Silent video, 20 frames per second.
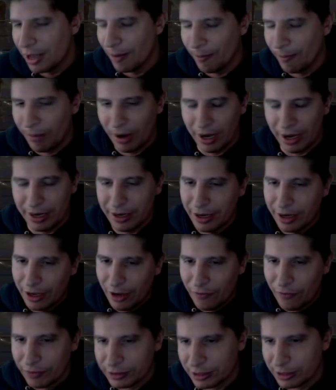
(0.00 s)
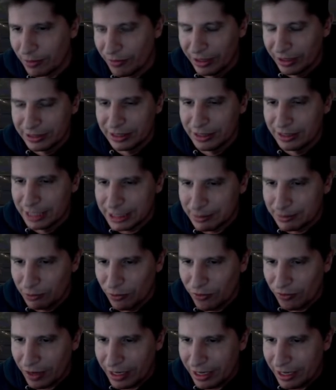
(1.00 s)
but for some reason this
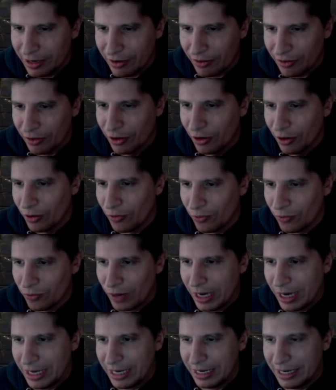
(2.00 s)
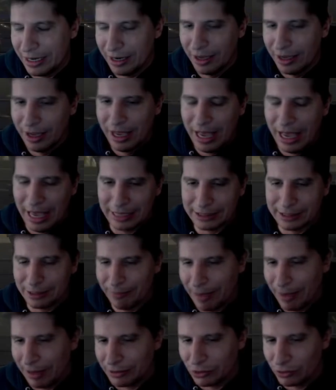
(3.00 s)
move right here, Raiden has to
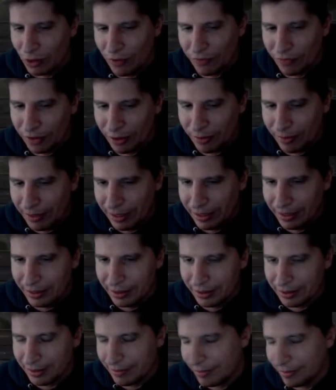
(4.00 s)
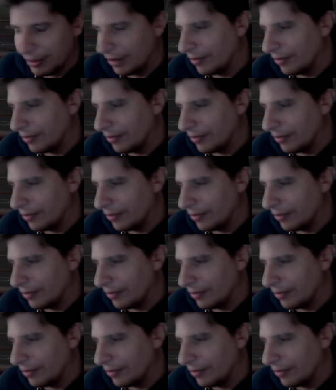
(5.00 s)
bounce off them, and no,